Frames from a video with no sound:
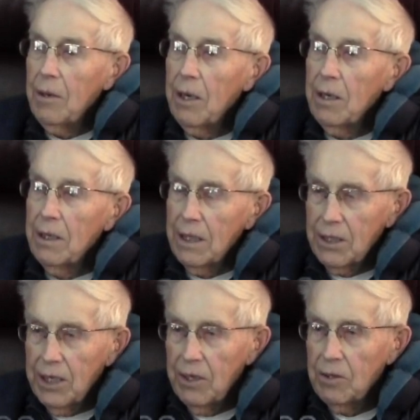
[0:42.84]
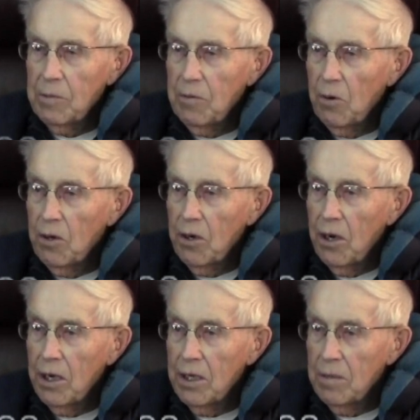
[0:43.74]
Well, like I say, it was before
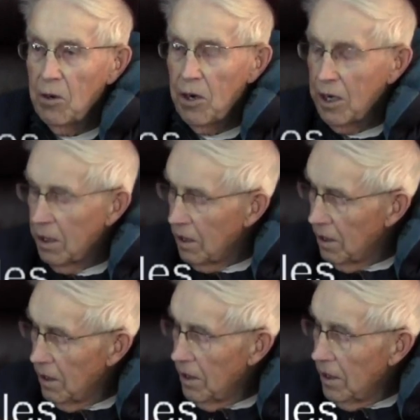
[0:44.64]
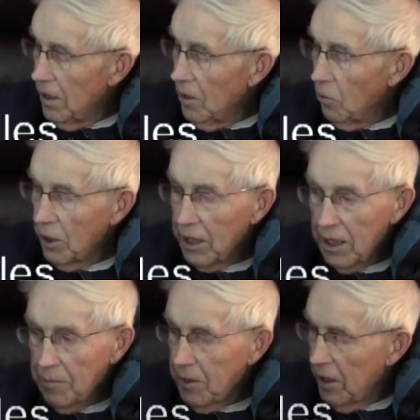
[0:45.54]
dawn in the morning. We
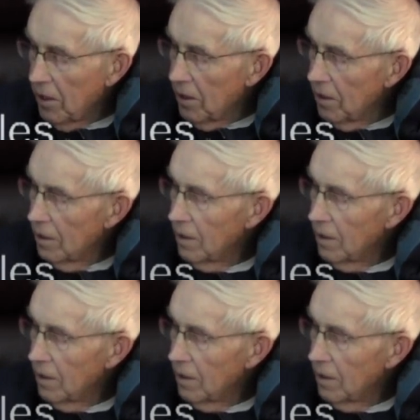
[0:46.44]
got up there,